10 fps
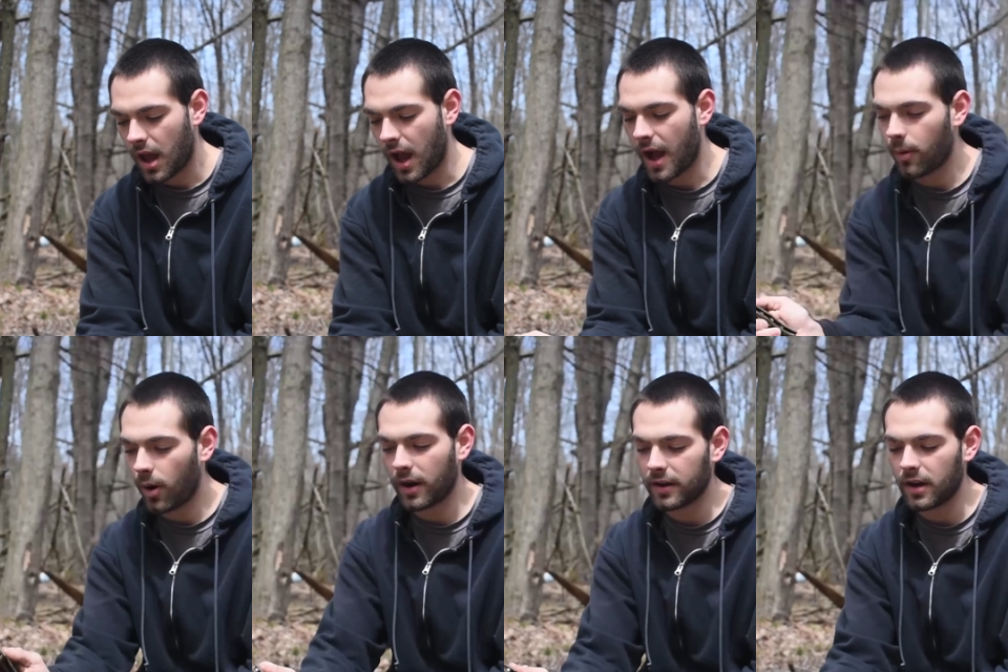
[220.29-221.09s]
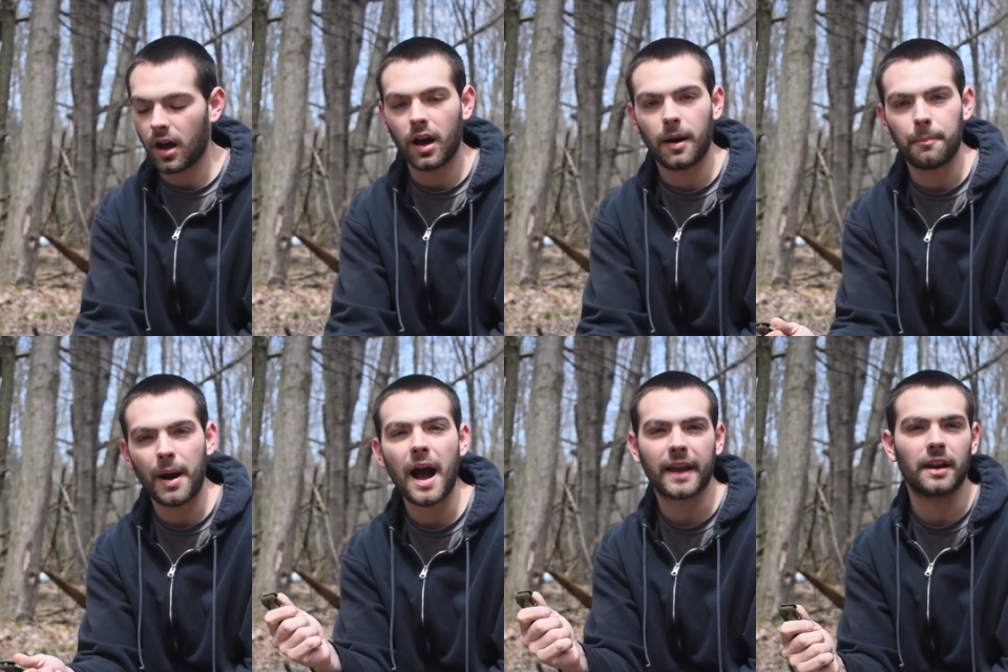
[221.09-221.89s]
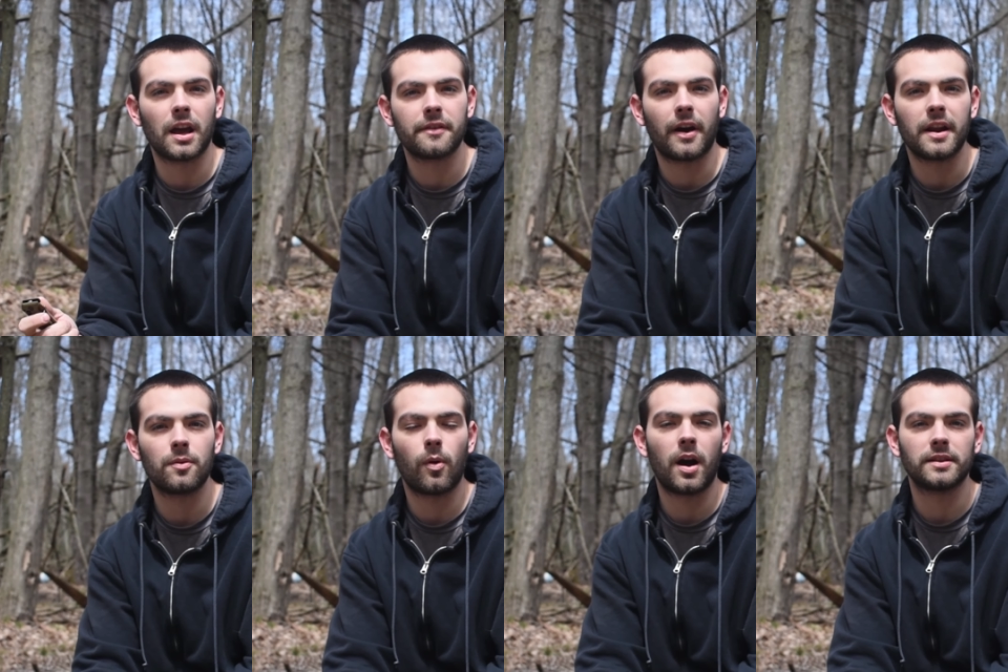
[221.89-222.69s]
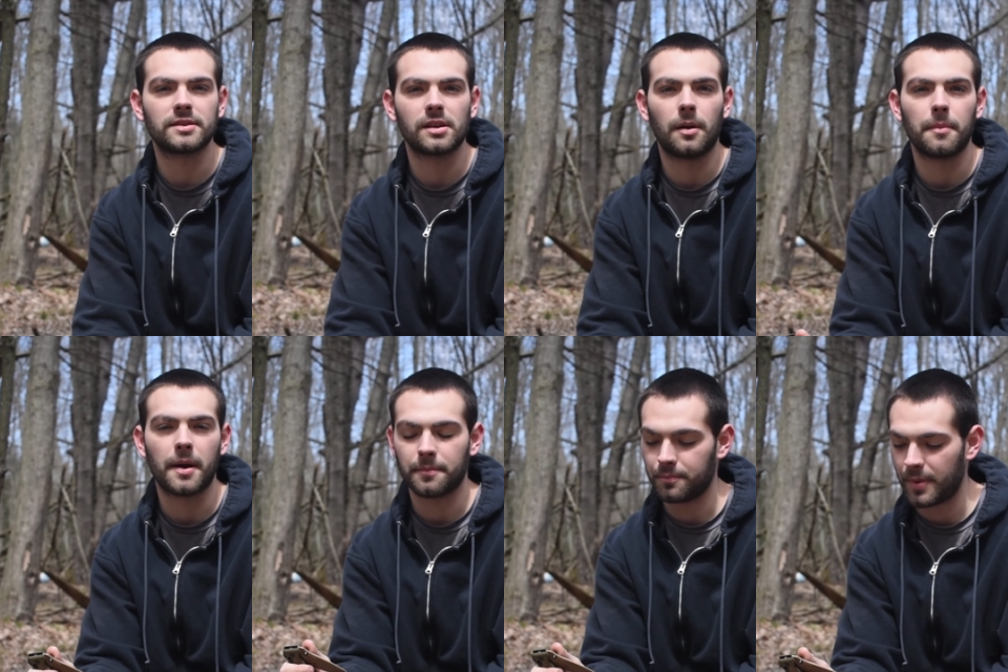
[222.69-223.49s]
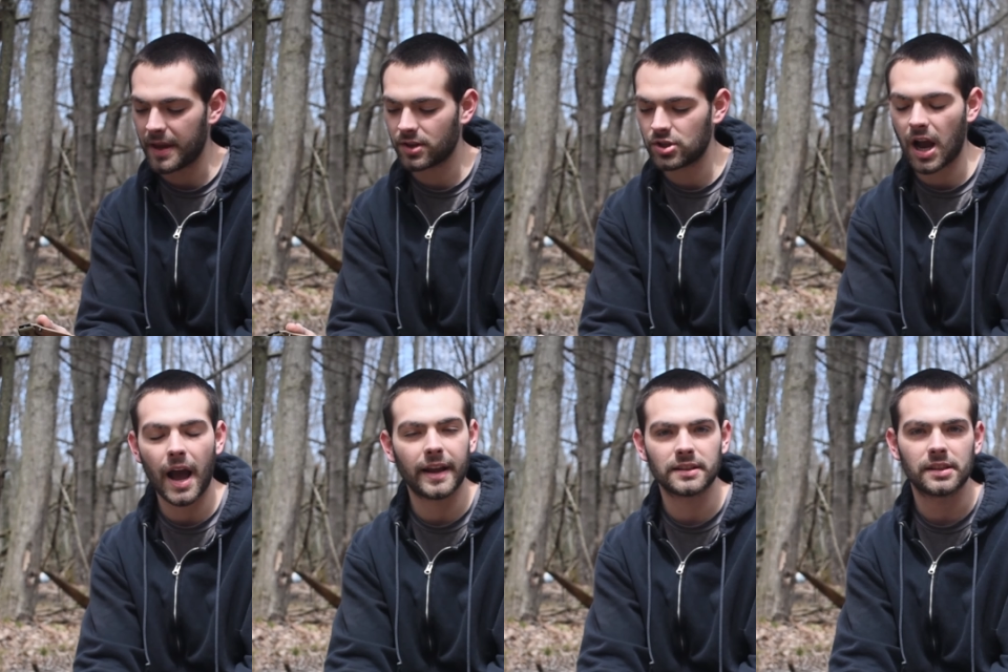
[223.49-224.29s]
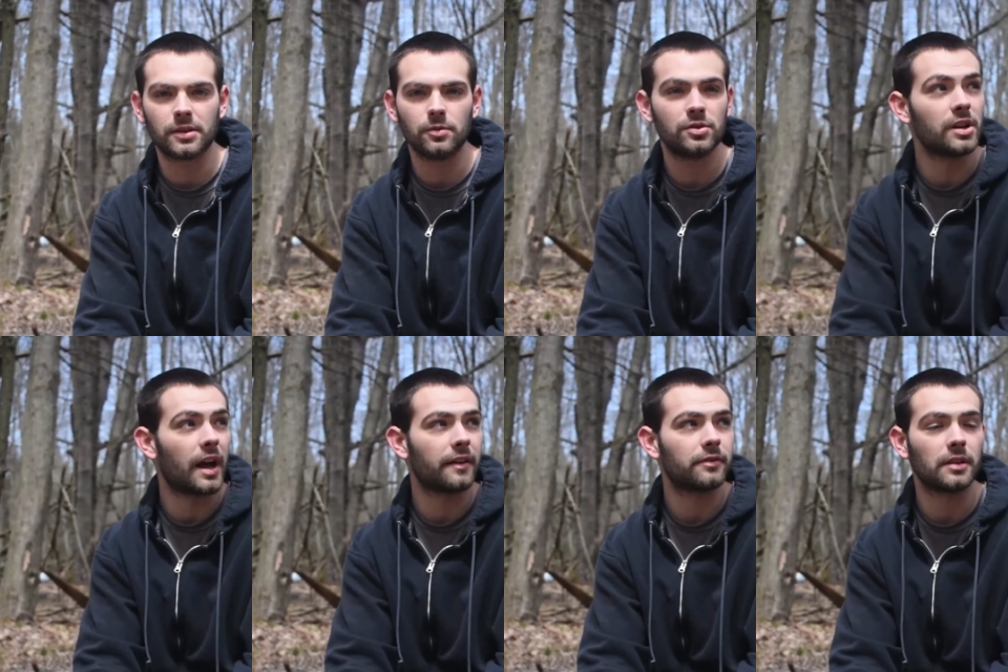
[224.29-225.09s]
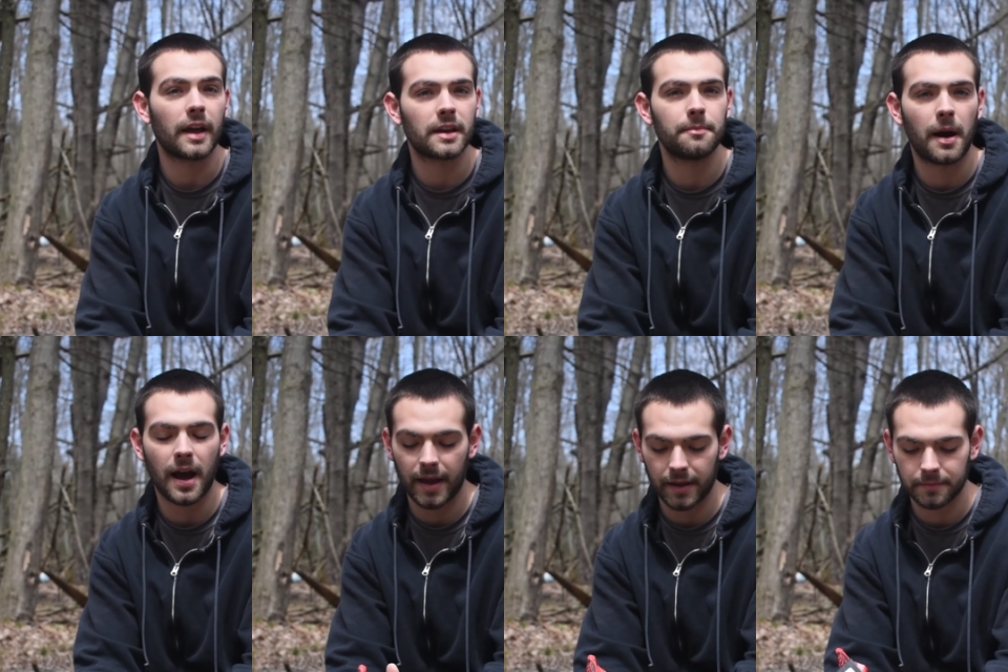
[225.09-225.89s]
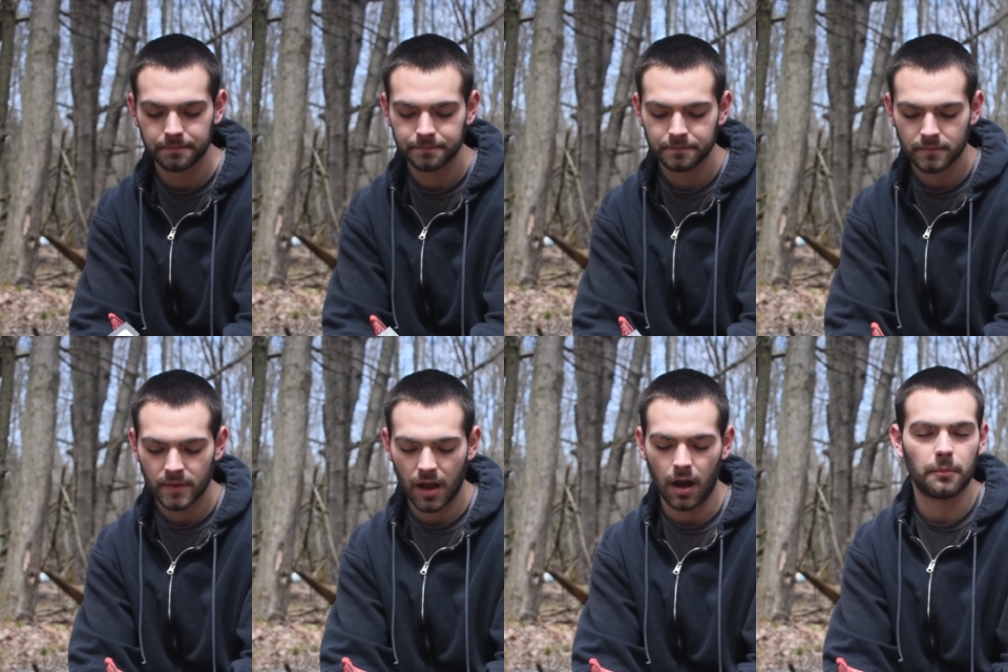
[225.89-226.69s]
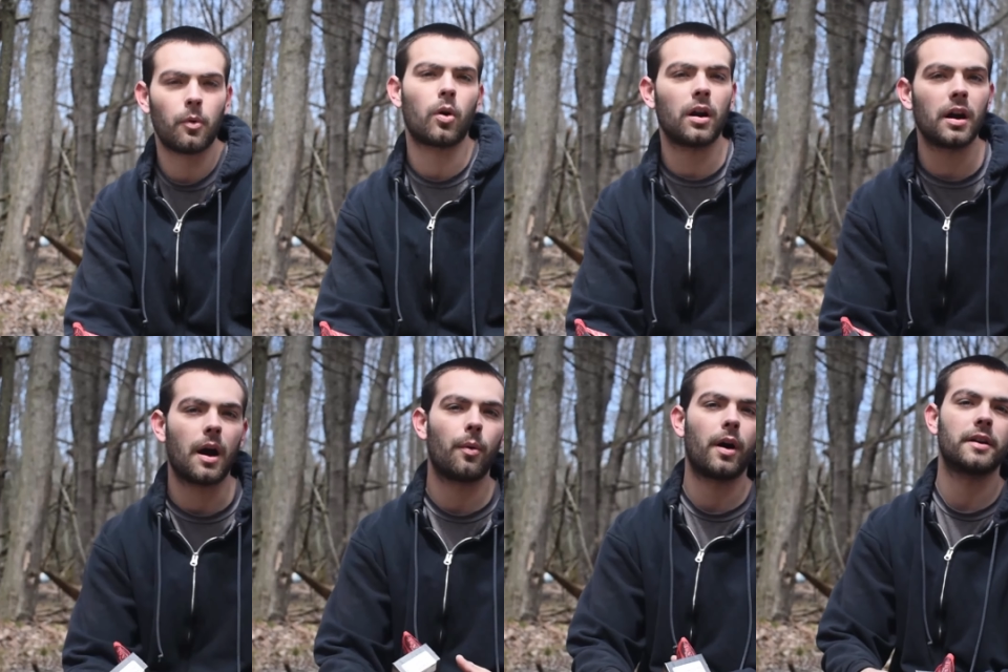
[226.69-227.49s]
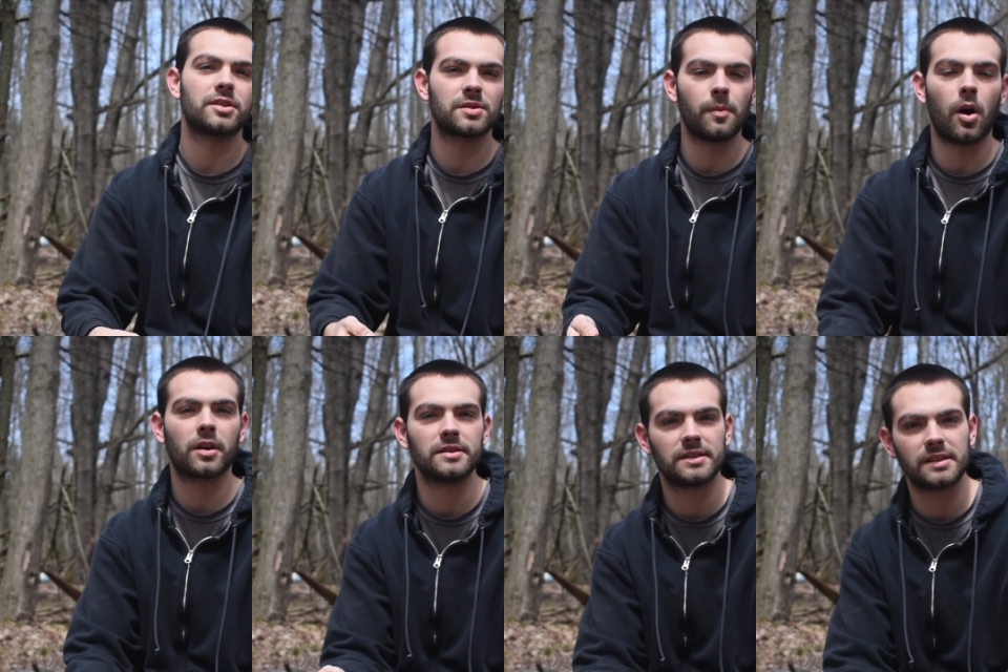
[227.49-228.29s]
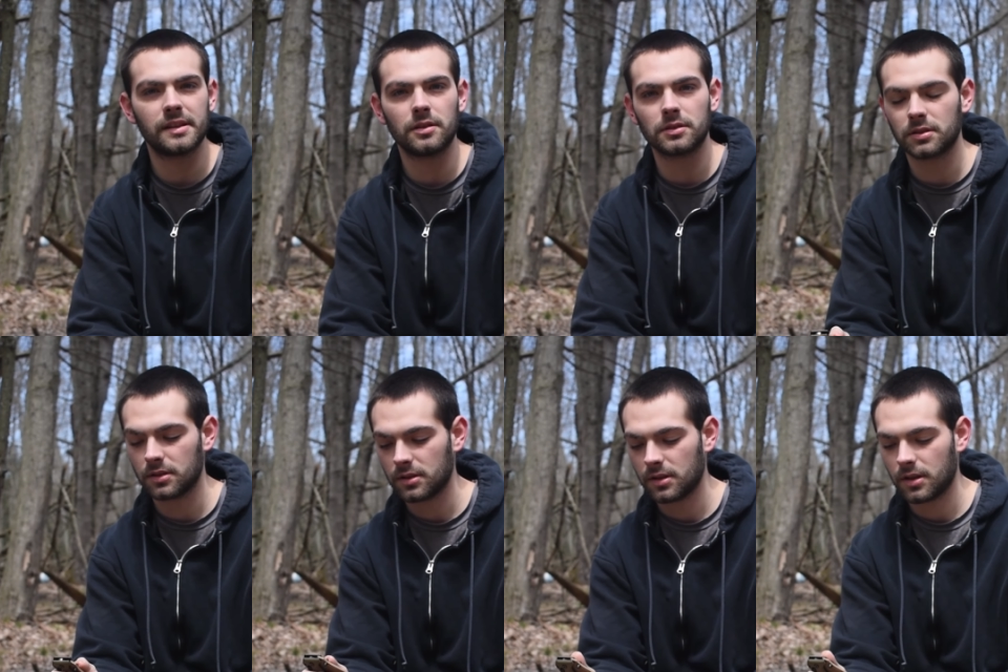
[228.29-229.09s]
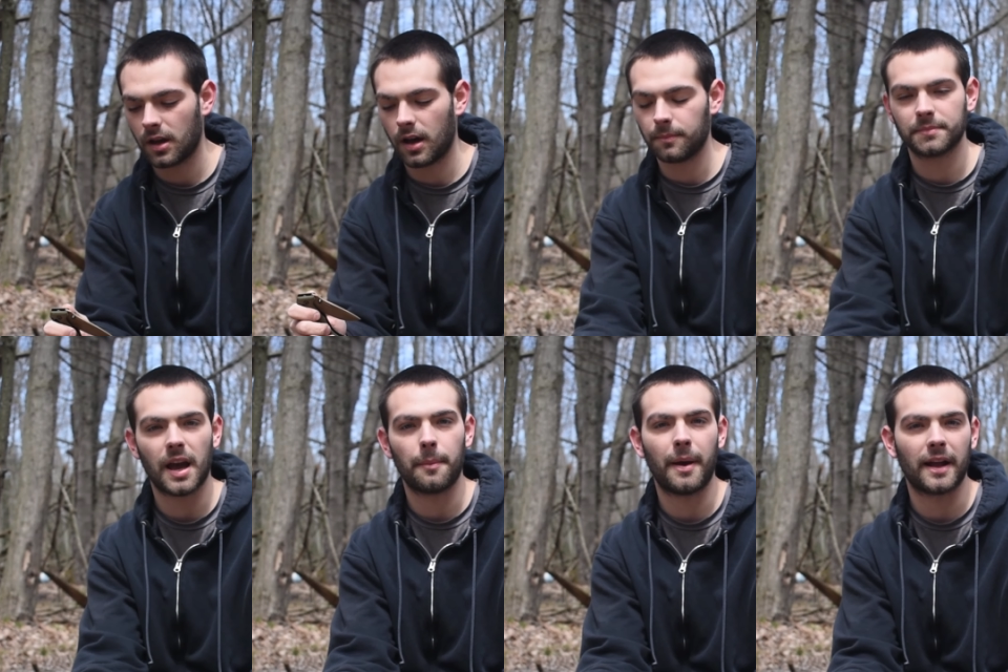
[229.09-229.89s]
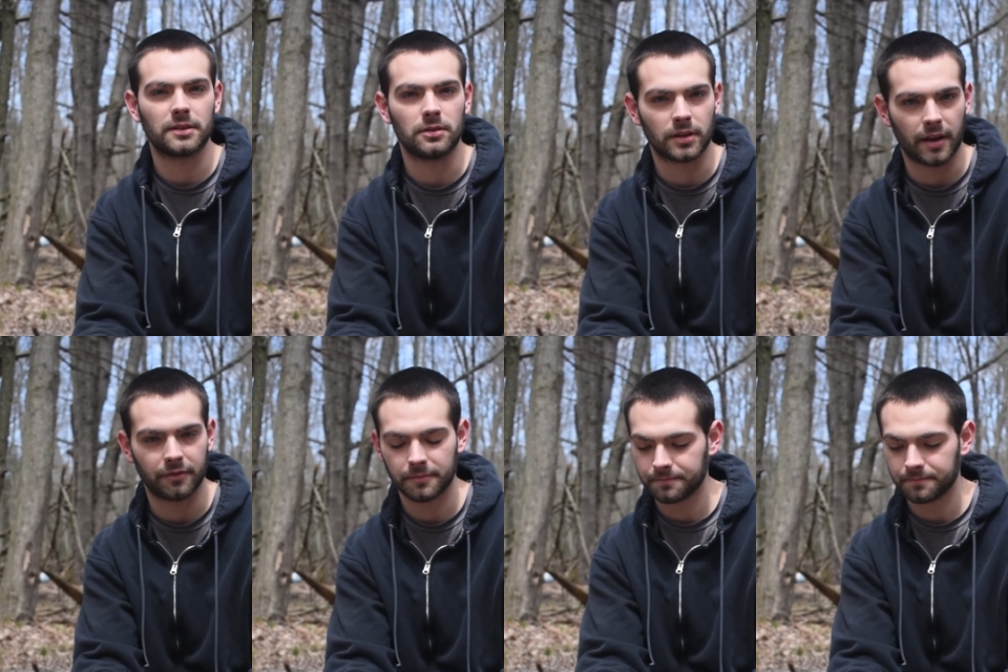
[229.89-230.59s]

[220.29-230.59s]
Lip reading: I wanted a pocket knife. I didn't want some big, giant, huge knife like my Mora. I wanted a small, concealed, compact little knife.